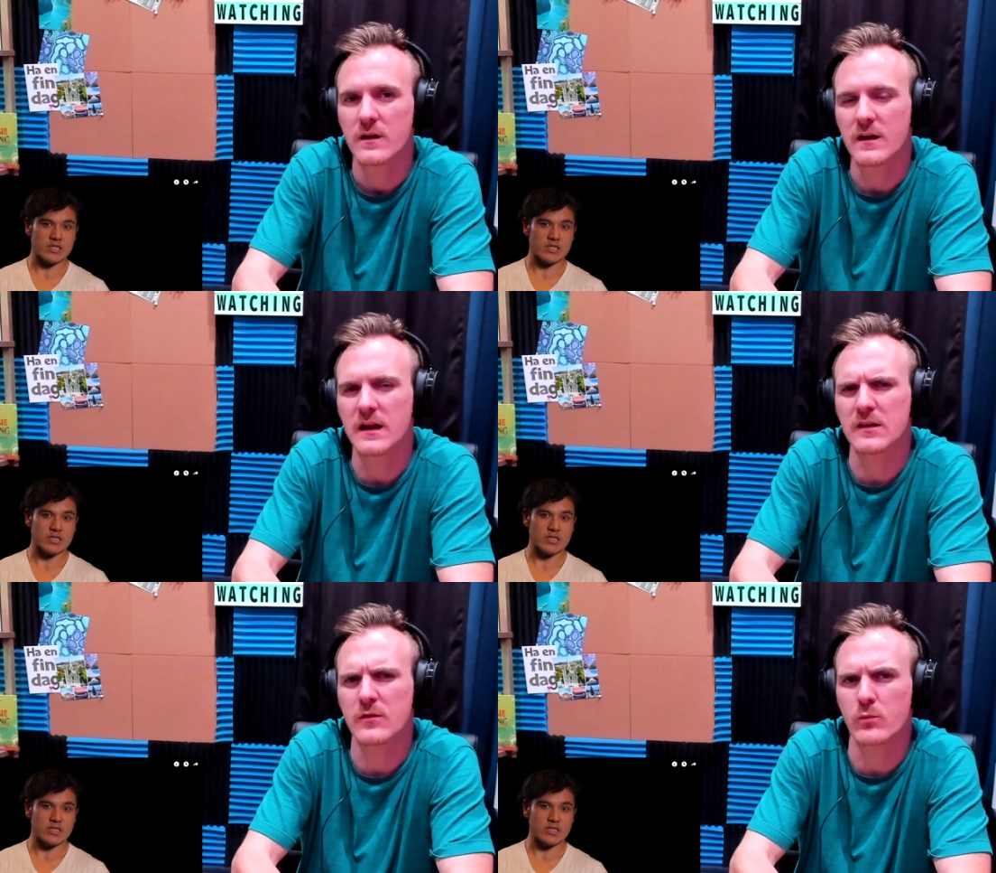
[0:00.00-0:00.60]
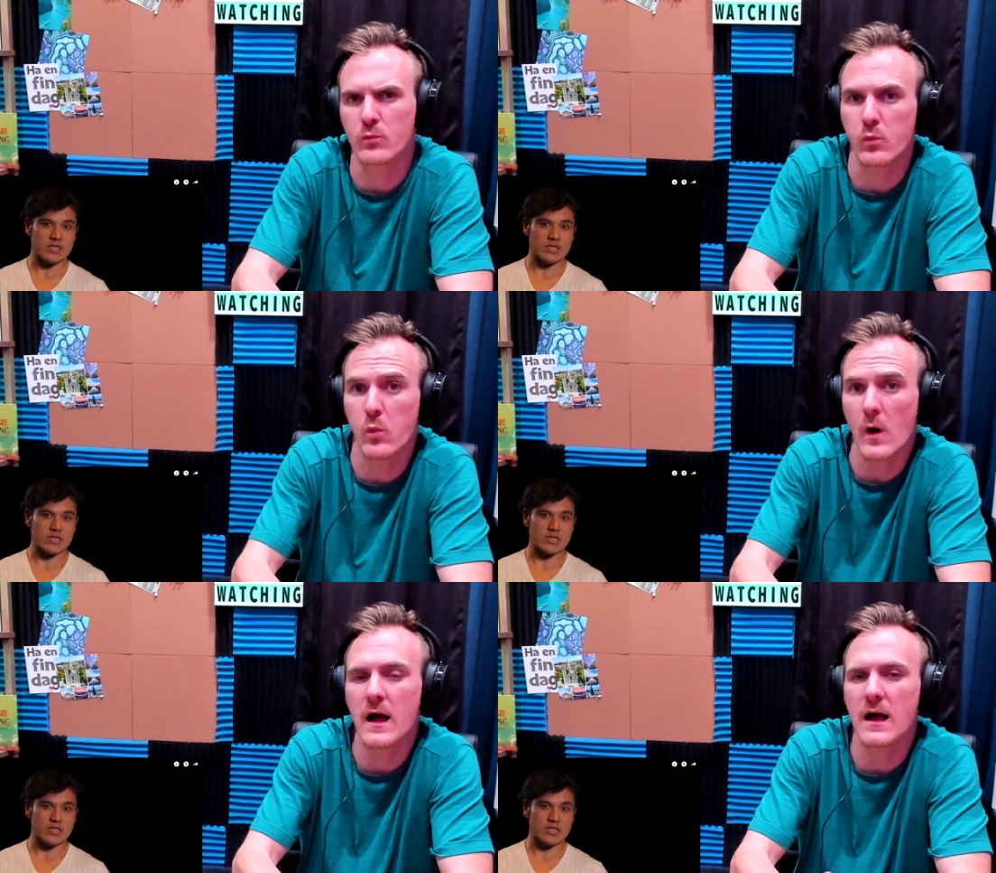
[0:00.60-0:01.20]
Speaker 1: and that's
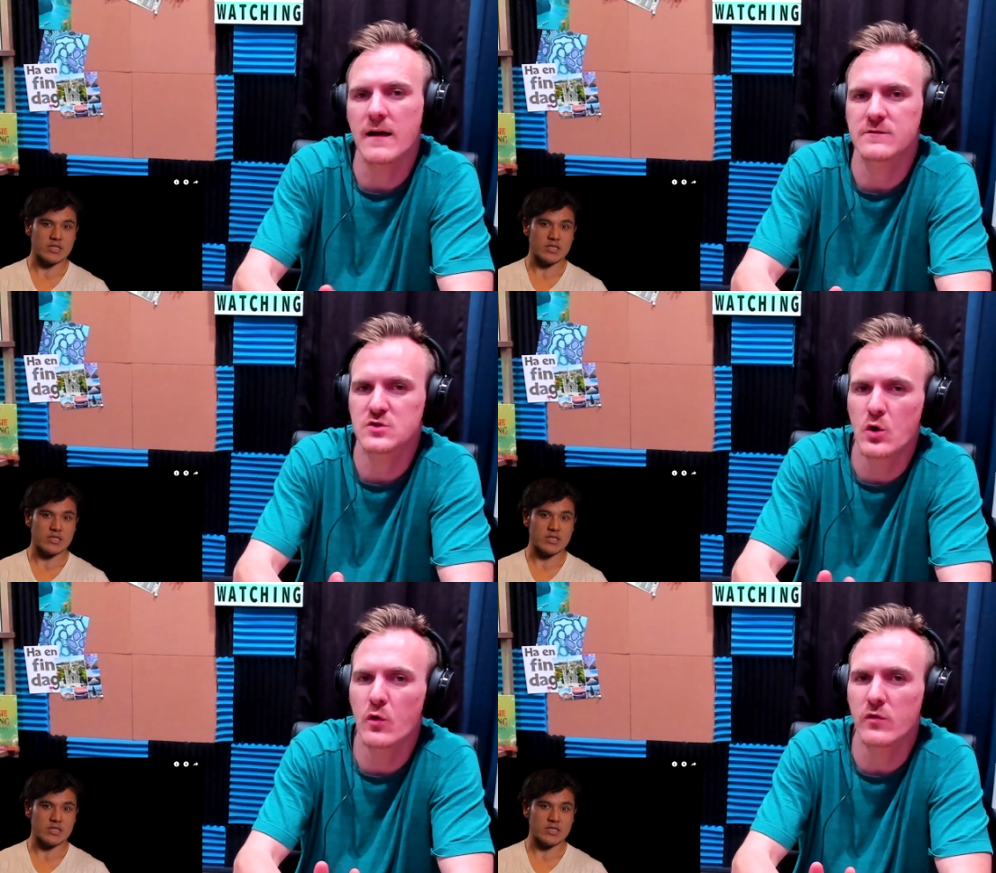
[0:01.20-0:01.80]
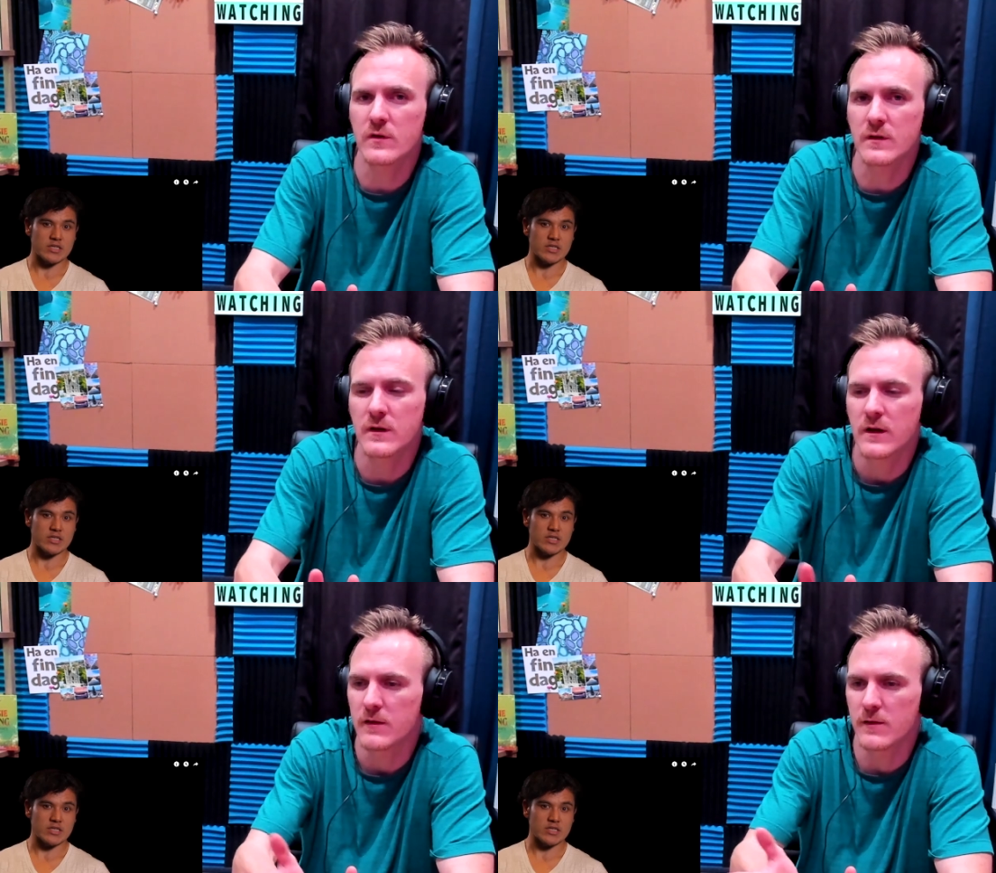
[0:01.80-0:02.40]
why I've chosen
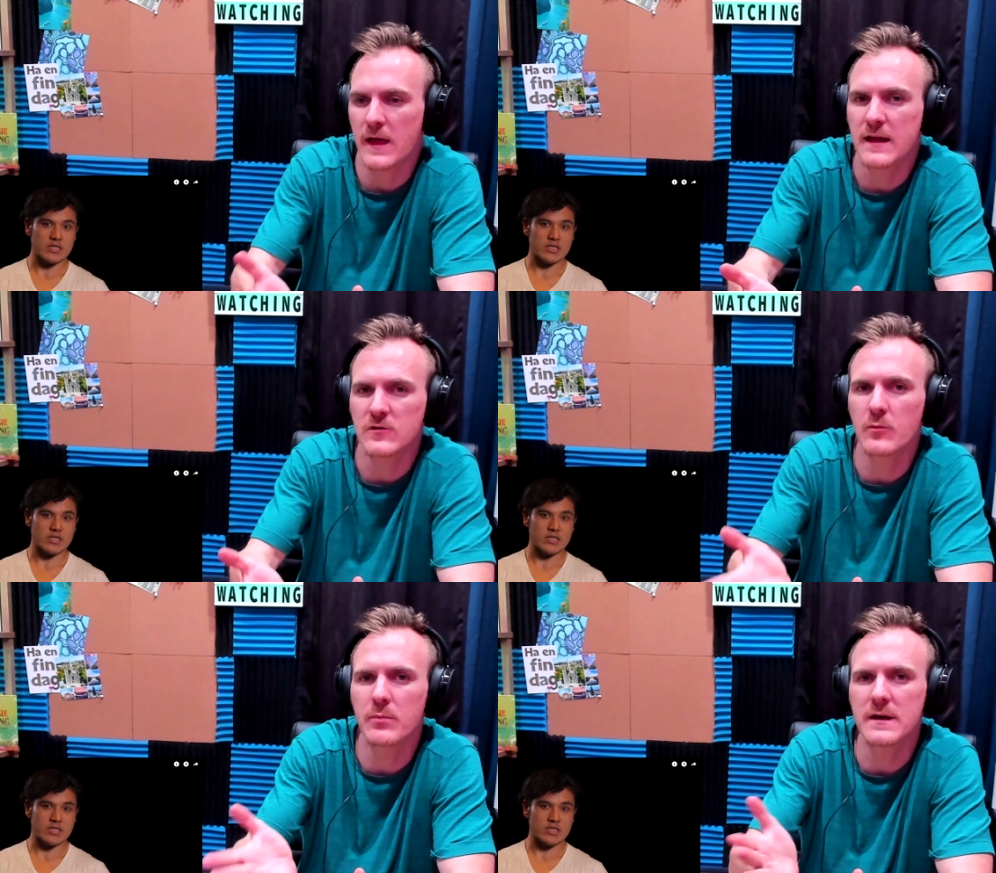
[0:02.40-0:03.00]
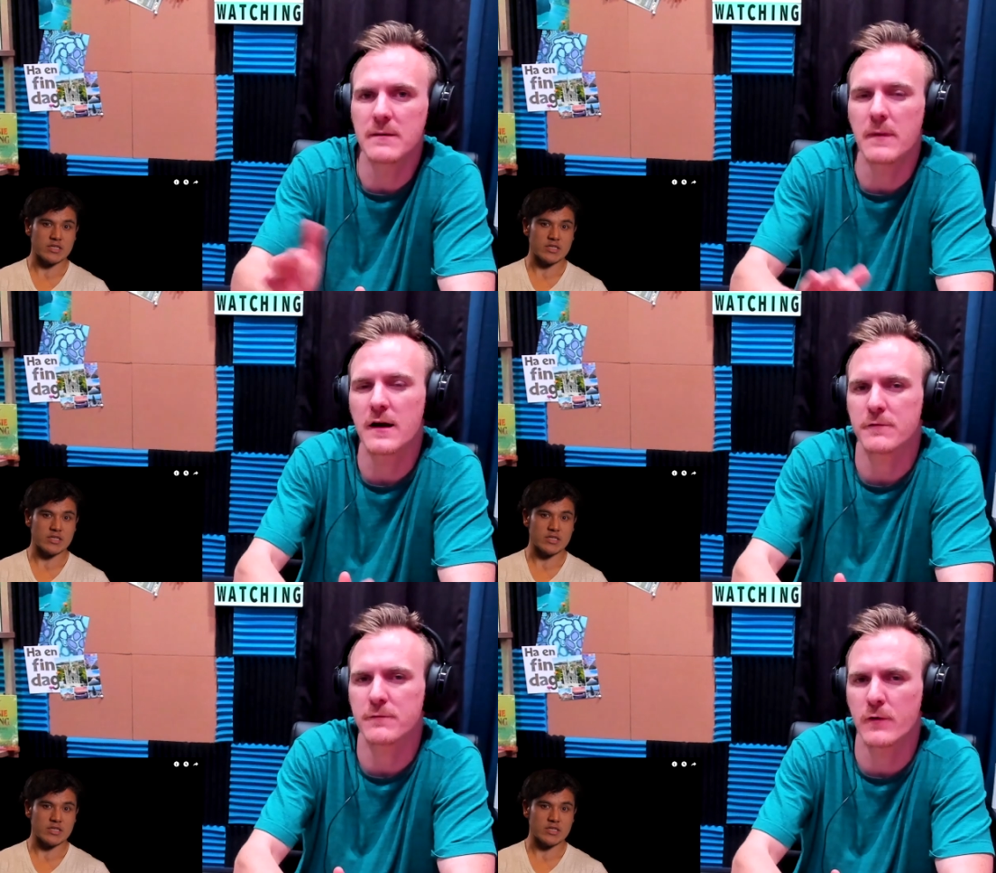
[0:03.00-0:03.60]
that to be
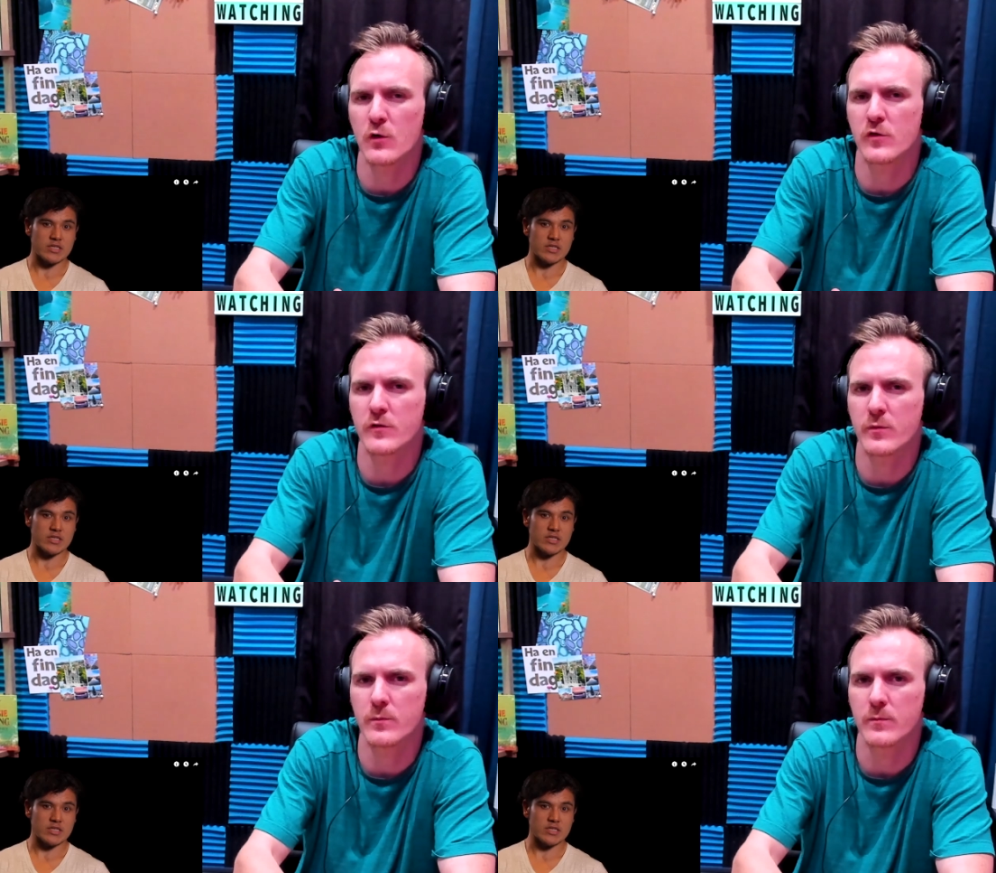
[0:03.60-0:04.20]
my first